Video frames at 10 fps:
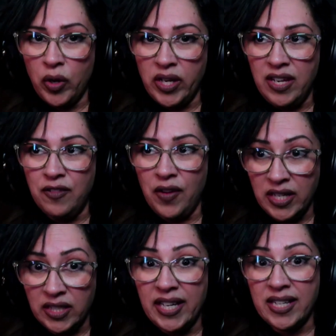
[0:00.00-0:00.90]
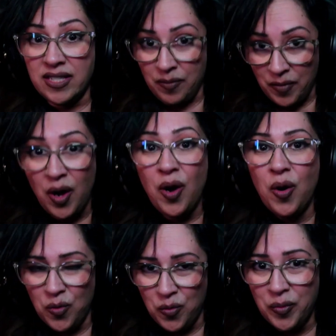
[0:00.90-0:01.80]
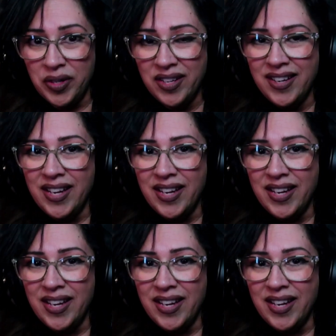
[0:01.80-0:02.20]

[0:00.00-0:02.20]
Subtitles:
when he finally gets them home,